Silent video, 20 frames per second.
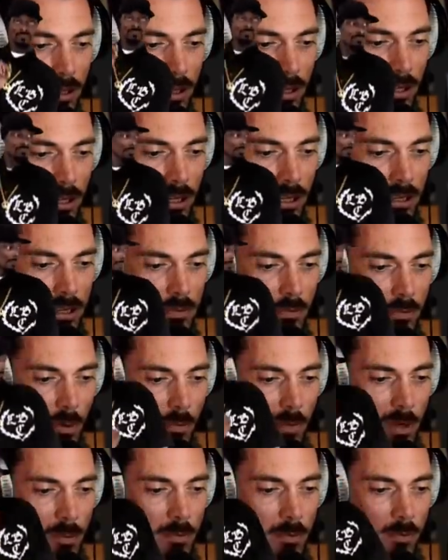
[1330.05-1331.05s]
is
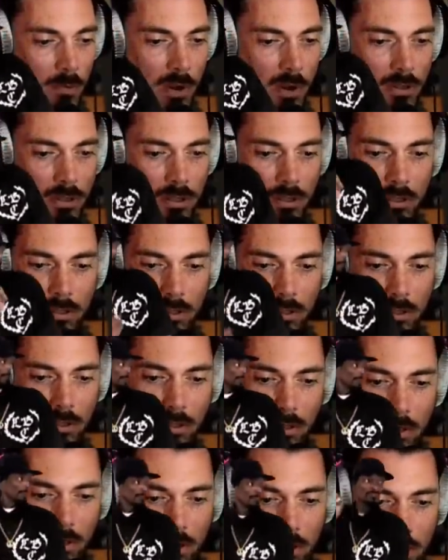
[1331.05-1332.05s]
what people want.
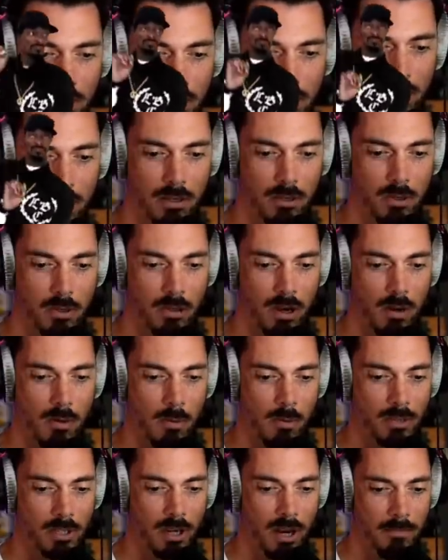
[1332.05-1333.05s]
Should we try one
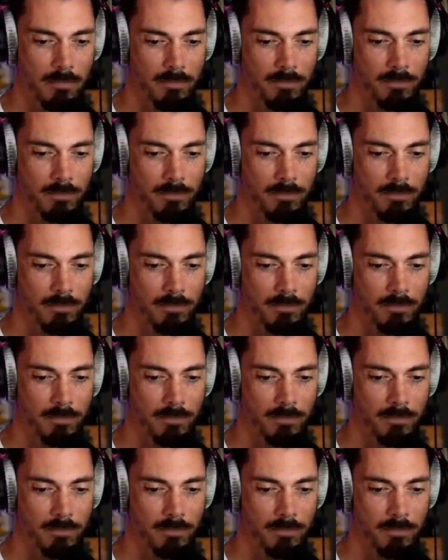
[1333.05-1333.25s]
more time?